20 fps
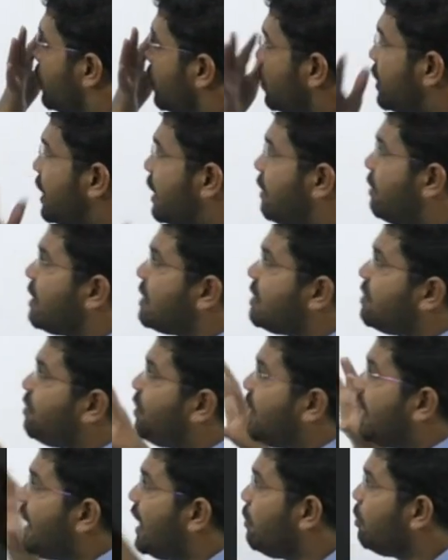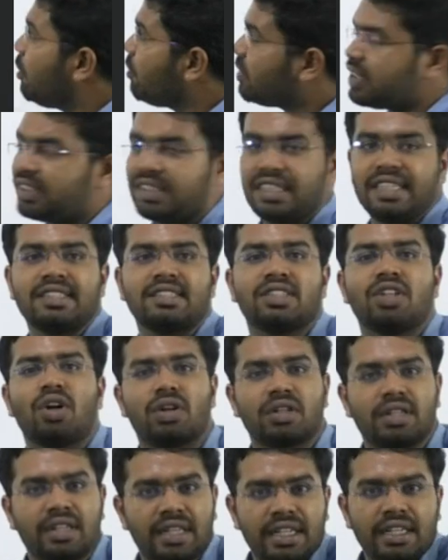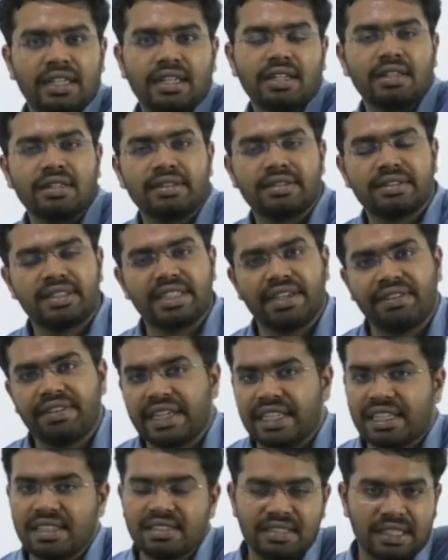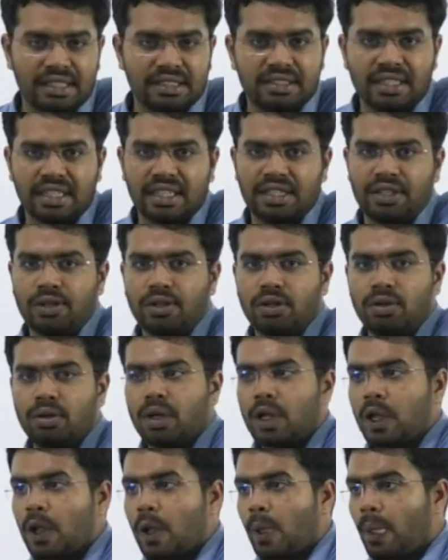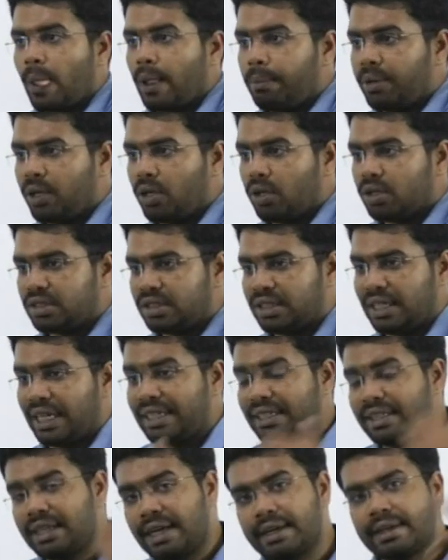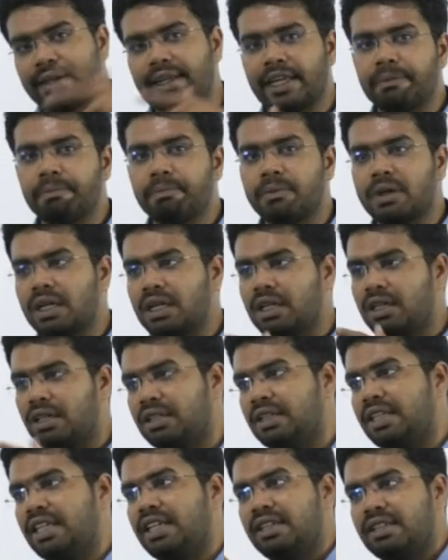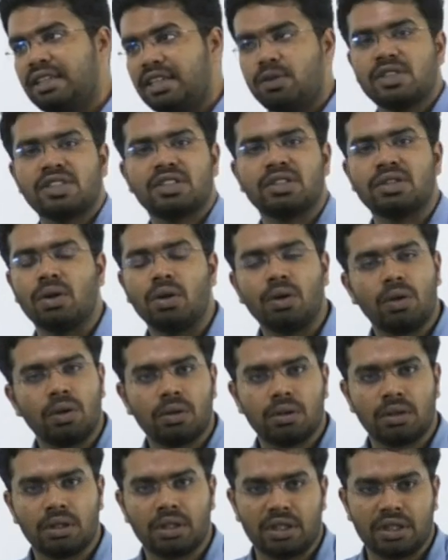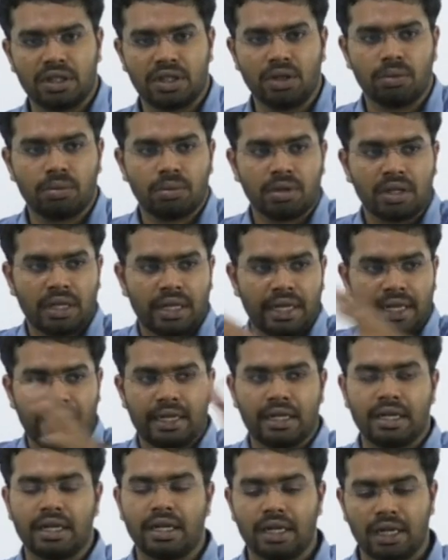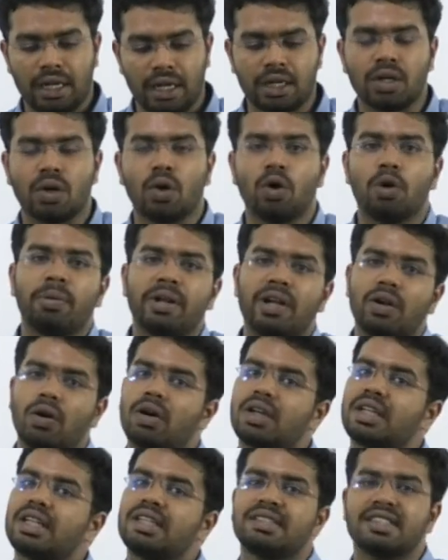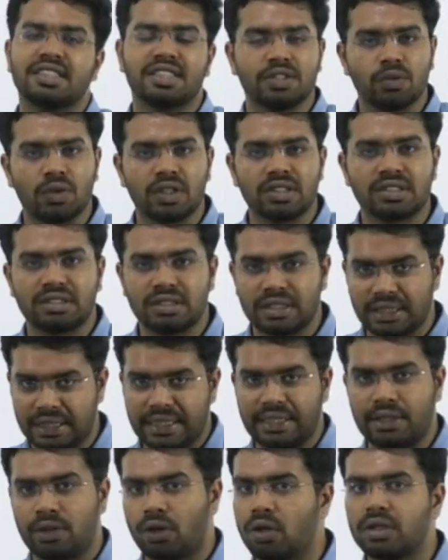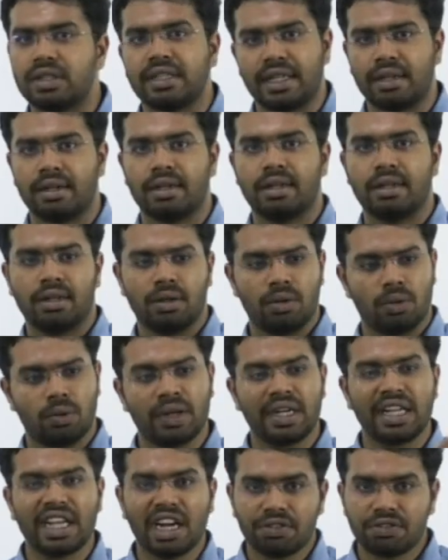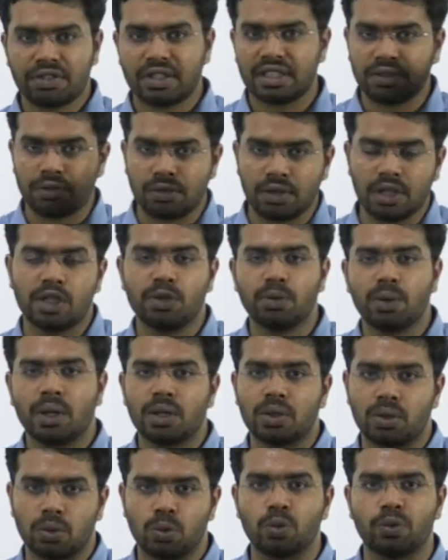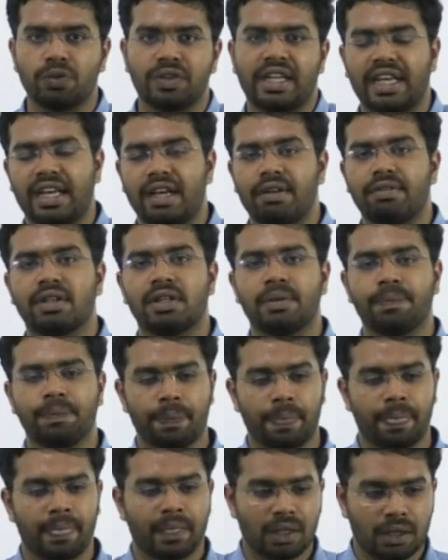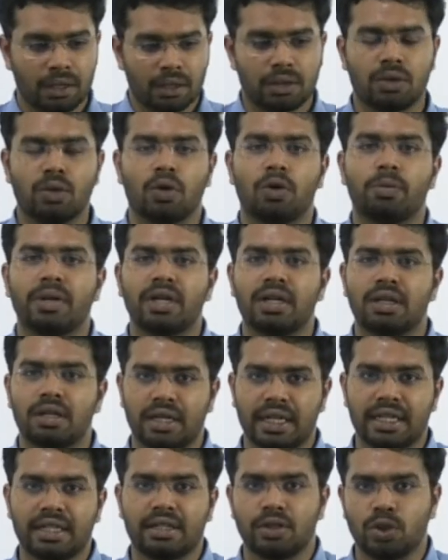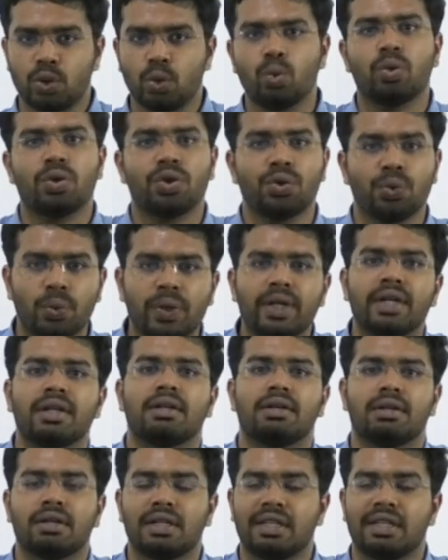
there was freedom of the seas doctrine in 17th century, because at that time there was no, a global organization was not there. Only after the World War II we have a global, like UN,